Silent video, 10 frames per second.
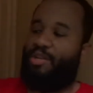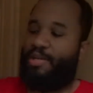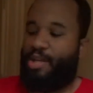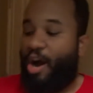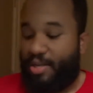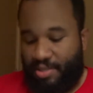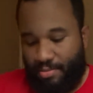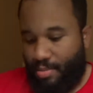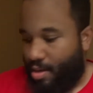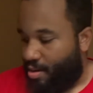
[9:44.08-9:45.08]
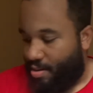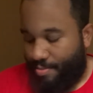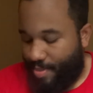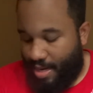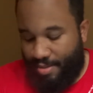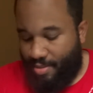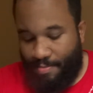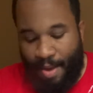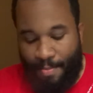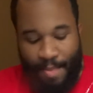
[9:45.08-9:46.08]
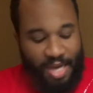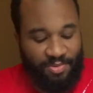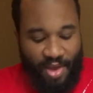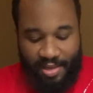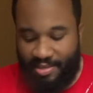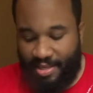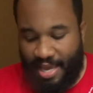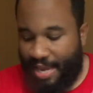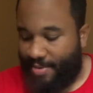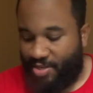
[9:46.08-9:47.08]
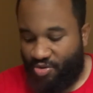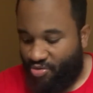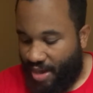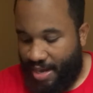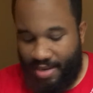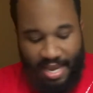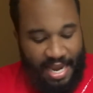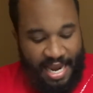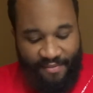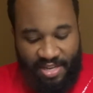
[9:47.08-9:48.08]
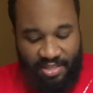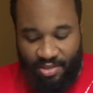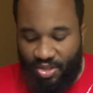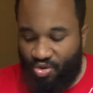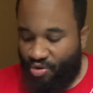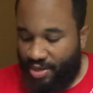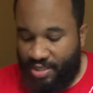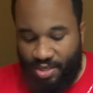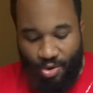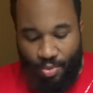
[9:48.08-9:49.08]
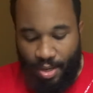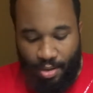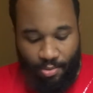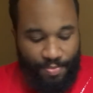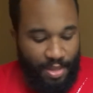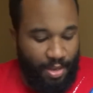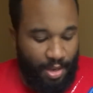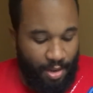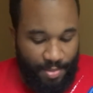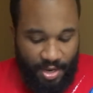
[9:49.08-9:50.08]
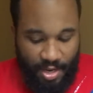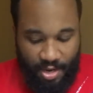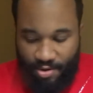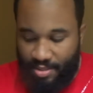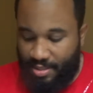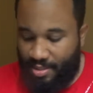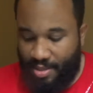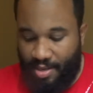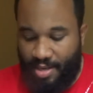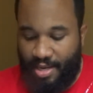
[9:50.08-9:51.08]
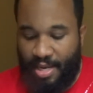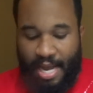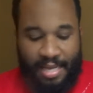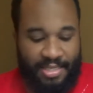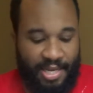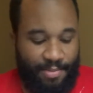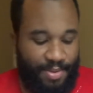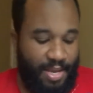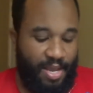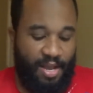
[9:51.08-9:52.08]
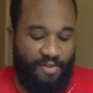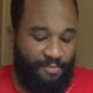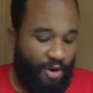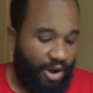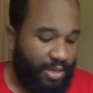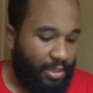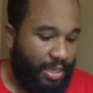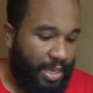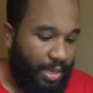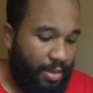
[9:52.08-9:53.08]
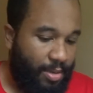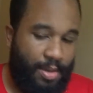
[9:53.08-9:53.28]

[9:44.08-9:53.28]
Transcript: looks awesome. Oh man, Miles Morales in the game is great. He fits into the story so well. Here's a concept of Martin Lee